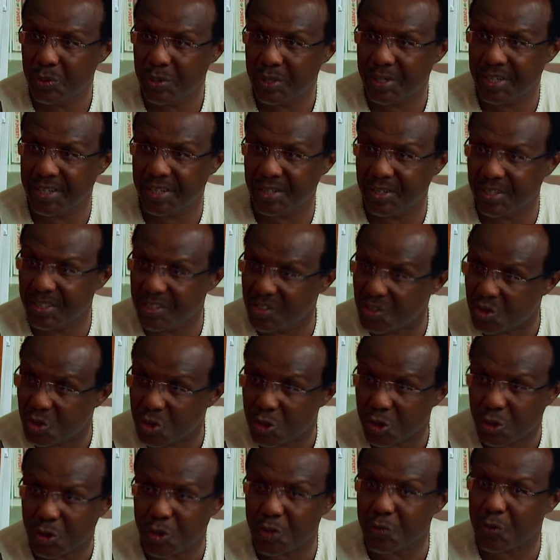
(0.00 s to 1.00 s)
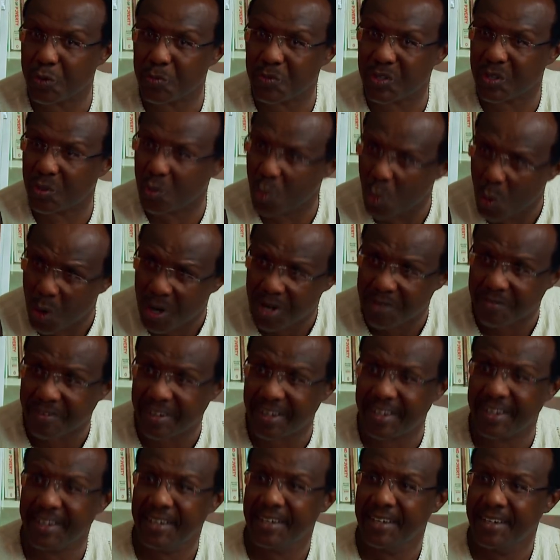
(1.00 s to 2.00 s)
and institutional reforms and
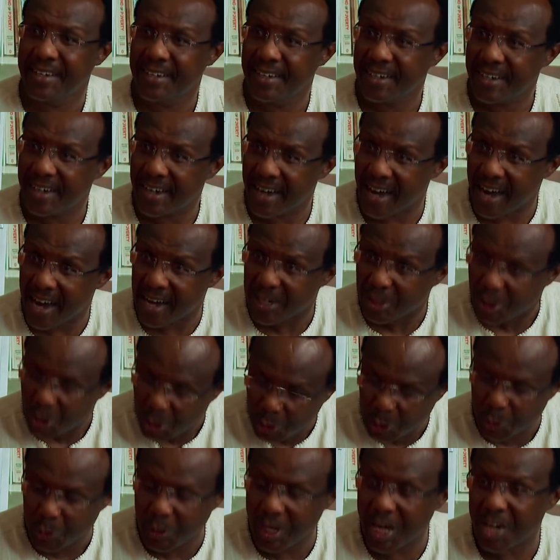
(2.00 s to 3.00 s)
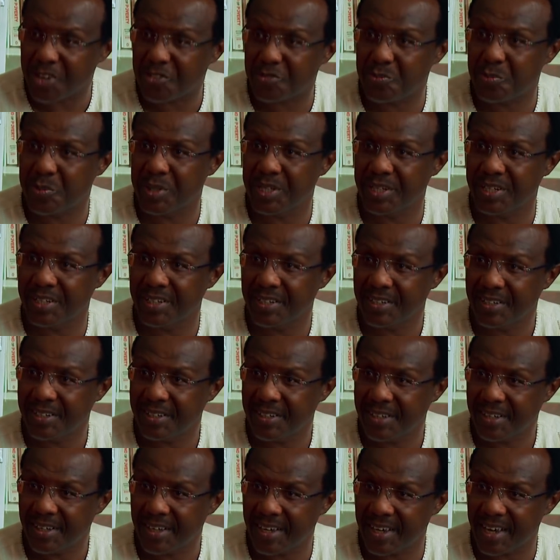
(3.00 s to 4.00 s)
whatever should have been
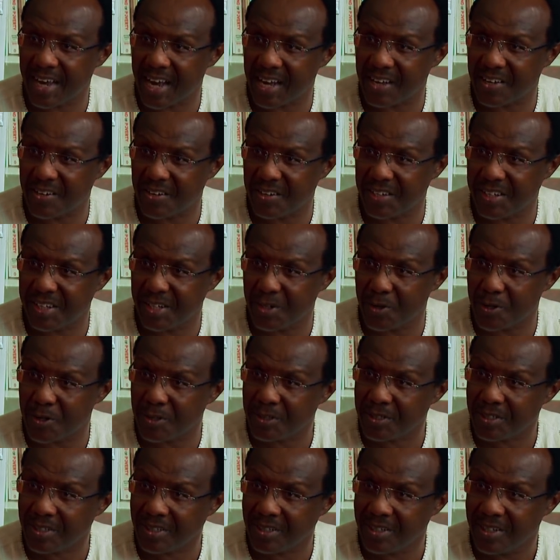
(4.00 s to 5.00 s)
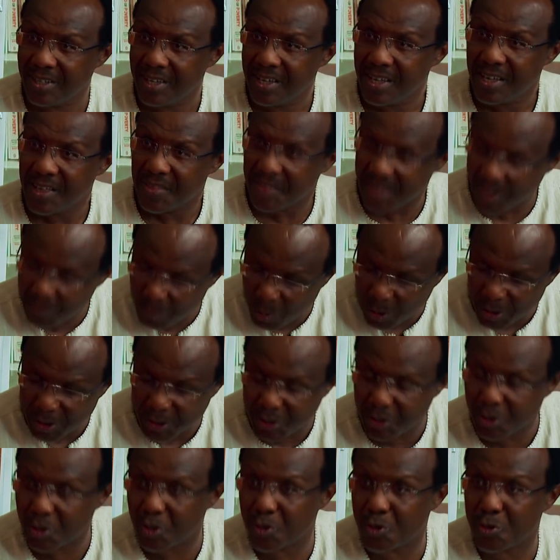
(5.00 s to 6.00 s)
agreed on. That
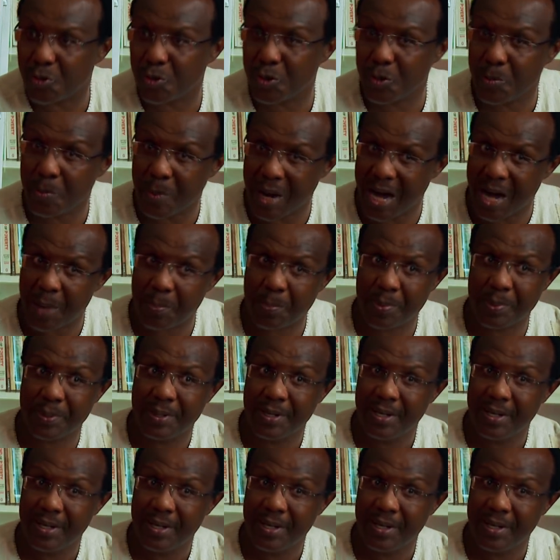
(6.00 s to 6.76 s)
political roadmap,